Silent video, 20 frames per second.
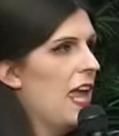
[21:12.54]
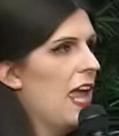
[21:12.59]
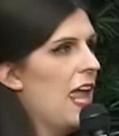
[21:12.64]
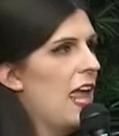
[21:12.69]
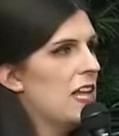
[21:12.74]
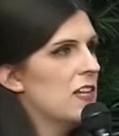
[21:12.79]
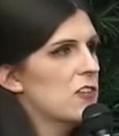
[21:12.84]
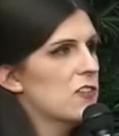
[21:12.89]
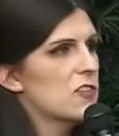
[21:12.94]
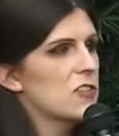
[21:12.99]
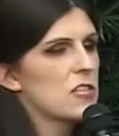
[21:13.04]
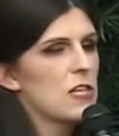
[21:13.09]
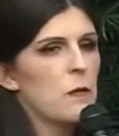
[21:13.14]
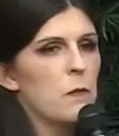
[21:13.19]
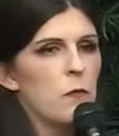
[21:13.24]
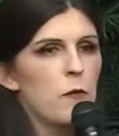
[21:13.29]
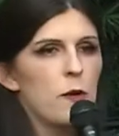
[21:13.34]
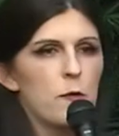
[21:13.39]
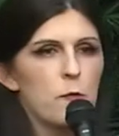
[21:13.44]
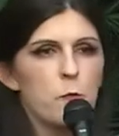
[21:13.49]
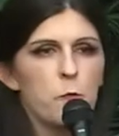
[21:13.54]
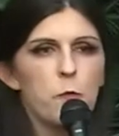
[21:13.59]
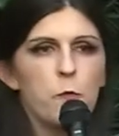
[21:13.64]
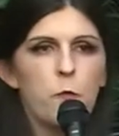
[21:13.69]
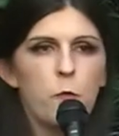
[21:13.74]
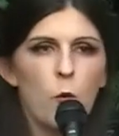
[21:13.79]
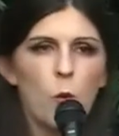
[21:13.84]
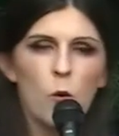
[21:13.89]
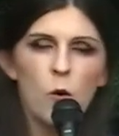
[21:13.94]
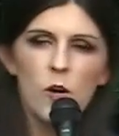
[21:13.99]
and someone
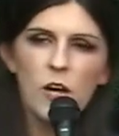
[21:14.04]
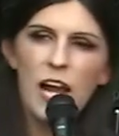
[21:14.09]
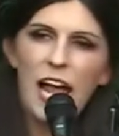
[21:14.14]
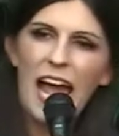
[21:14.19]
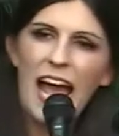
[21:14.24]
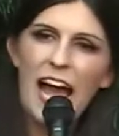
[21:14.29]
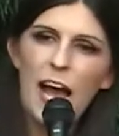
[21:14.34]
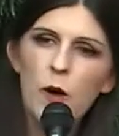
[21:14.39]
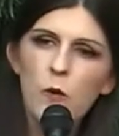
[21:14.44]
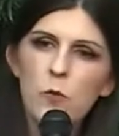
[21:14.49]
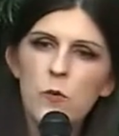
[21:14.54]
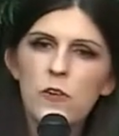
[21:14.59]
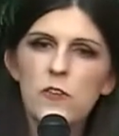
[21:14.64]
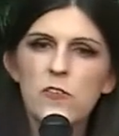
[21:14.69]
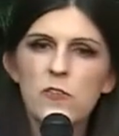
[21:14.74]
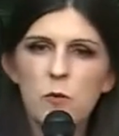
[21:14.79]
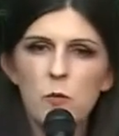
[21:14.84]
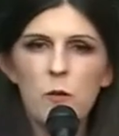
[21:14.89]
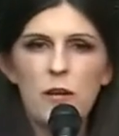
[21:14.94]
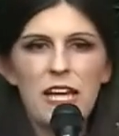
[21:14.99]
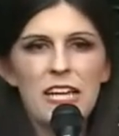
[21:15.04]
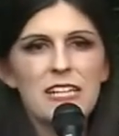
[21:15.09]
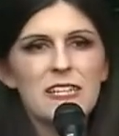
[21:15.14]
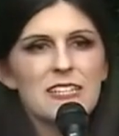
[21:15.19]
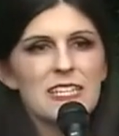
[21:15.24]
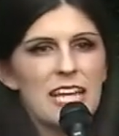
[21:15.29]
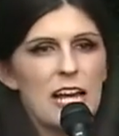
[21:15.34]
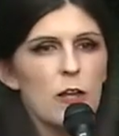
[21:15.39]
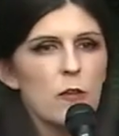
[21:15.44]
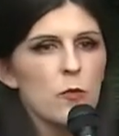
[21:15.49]
4 hours away
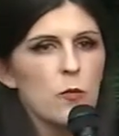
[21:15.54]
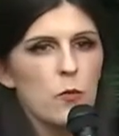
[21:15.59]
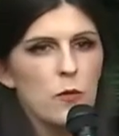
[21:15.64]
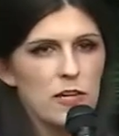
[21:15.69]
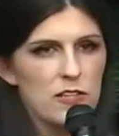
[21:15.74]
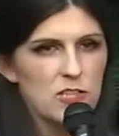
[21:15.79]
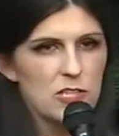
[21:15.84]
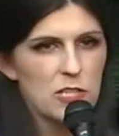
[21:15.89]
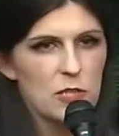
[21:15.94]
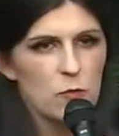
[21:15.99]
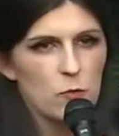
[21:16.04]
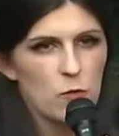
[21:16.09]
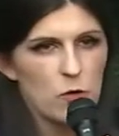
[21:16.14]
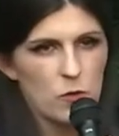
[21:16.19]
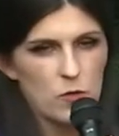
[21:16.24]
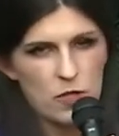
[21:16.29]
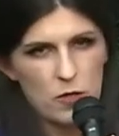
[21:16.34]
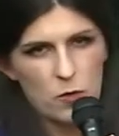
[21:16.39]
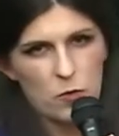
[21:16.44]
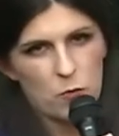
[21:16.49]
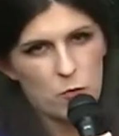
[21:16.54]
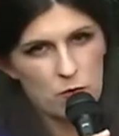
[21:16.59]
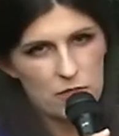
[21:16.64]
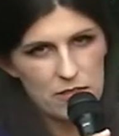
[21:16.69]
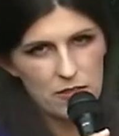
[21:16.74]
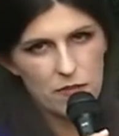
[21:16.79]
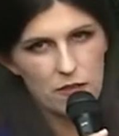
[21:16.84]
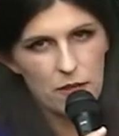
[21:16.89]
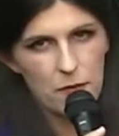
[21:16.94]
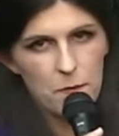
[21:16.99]
southwest in Roanoke
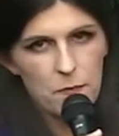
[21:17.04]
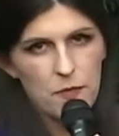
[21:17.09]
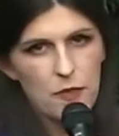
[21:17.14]
reads it.